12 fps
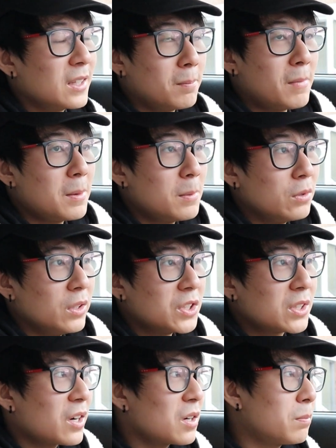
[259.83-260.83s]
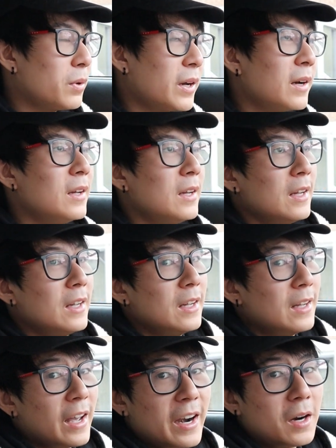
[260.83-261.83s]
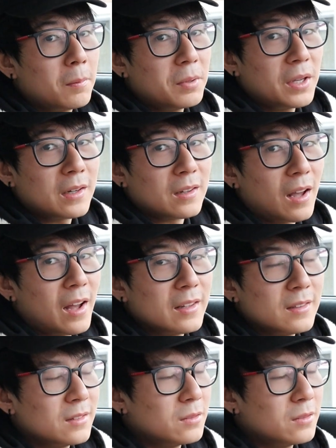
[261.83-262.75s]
It made me really scared, but ended up being not